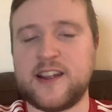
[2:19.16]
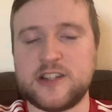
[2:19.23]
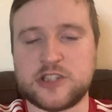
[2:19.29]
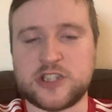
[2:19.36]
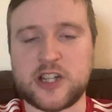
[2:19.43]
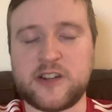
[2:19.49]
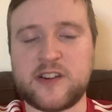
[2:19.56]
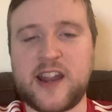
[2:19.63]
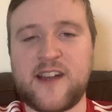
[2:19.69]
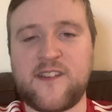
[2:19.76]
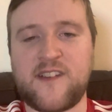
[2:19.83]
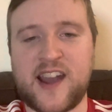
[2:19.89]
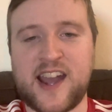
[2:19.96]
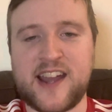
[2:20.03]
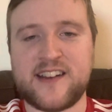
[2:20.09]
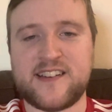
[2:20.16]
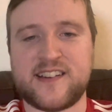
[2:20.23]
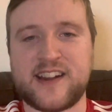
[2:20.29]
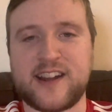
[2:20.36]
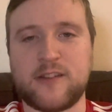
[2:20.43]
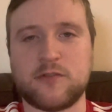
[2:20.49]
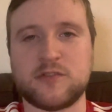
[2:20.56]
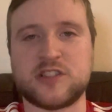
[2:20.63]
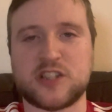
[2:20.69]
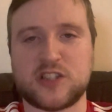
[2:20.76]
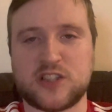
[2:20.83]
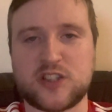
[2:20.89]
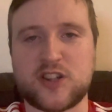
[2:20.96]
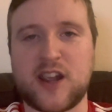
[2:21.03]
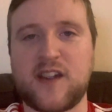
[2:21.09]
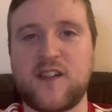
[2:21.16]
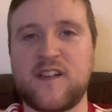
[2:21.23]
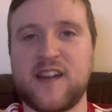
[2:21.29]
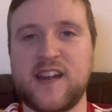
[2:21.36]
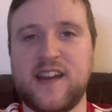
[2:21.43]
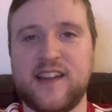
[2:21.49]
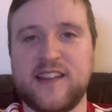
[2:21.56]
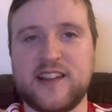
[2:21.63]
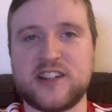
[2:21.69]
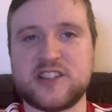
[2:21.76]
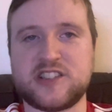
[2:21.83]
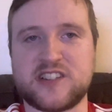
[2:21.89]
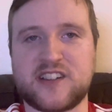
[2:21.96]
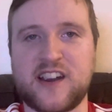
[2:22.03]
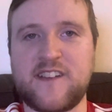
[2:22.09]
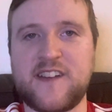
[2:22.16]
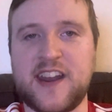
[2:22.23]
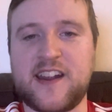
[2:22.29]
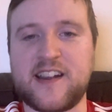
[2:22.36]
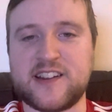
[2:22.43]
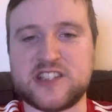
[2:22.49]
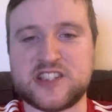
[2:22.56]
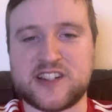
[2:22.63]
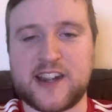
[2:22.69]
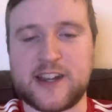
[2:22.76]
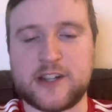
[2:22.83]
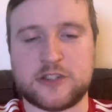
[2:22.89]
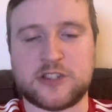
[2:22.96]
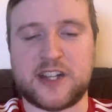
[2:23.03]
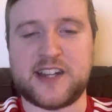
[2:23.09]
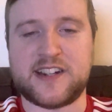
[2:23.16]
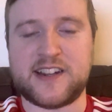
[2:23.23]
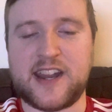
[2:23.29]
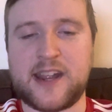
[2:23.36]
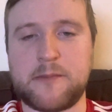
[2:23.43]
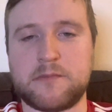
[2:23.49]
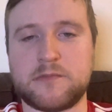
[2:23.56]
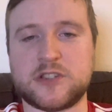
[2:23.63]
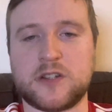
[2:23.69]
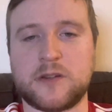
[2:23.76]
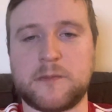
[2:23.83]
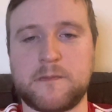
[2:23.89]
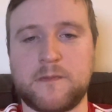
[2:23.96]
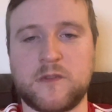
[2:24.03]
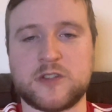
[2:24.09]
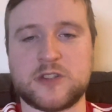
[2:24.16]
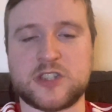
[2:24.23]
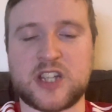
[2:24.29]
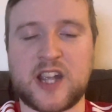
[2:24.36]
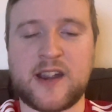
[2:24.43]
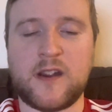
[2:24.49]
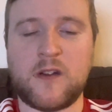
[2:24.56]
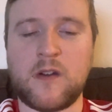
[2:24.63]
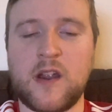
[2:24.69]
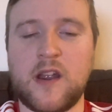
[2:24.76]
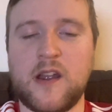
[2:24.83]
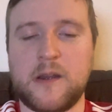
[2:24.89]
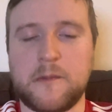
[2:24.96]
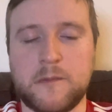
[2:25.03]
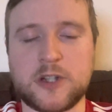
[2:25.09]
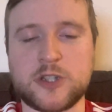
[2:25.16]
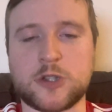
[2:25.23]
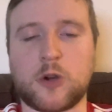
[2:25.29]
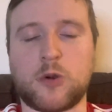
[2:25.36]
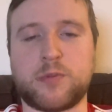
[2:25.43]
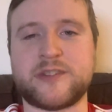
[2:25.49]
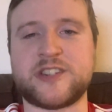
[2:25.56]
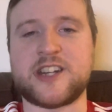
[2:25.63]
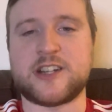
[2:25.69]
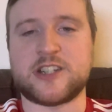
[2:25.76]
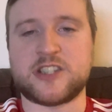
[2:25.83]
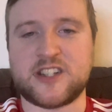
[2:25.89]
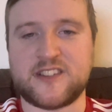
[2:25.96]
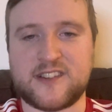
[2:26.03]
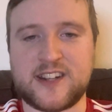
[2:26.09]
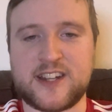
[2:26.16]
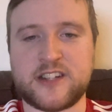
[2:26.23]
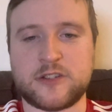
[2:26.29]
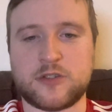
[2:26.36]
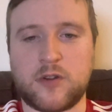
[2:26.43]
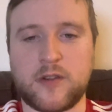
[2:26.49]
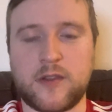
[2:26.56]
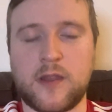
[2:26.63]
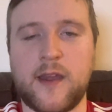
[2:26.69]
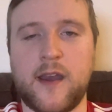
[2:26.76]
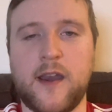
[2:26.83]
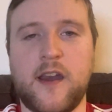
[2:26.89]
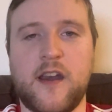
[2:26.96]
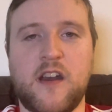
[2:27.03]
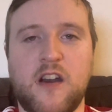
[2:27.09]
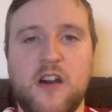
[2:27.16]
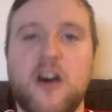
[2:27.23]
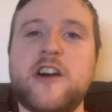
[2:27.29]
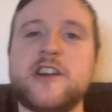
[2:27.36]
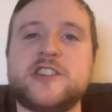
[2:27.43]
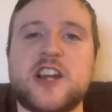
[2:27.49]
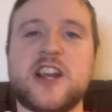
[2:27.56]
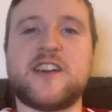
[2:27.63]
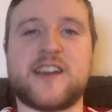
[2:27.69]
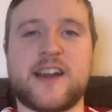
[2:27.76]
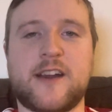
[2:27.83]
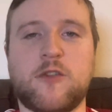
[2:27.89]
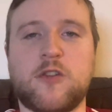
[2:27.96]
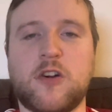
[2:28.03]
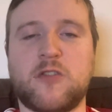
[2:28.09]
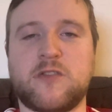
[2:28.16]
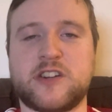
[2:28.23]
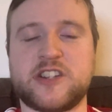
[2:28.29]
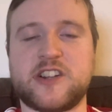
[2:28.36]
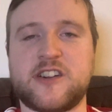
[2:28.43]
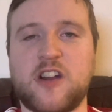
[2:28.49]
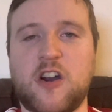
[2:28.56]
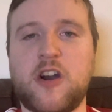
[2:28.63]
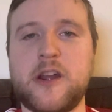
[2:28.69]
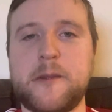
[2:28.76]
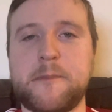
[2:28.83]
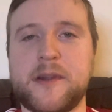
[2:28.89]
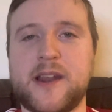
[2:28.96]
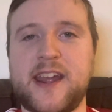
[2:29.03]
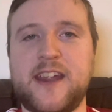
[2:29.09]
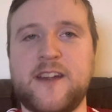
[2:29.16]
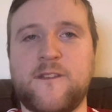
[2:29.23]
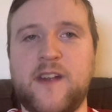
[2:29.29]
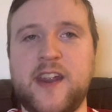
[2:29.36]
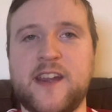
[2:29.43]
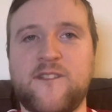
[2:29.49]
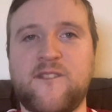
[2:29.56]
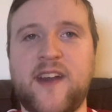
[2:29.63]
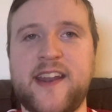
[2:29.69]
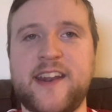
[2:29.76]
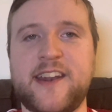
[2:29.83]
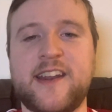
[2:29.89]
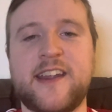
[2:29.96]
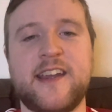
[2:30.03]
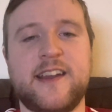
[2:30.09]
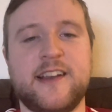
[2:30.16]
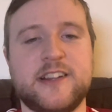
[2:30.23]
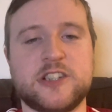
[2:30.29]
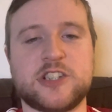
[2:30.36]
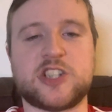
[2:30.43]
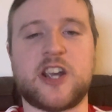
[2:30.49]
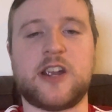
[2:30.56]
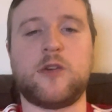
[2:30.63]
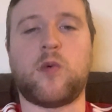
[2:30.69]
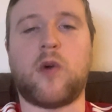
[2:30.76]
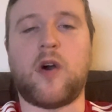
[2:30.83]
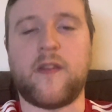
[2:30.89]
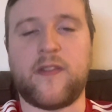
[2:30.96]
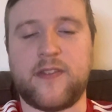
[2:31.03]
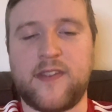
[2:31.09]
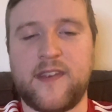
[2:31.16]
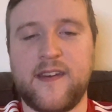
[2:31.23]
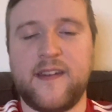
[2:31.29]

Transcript: 2 0 at Anfield. So that's a very good victory for them. So my score prediction for this one I do feel confident. I believe we can win 2 1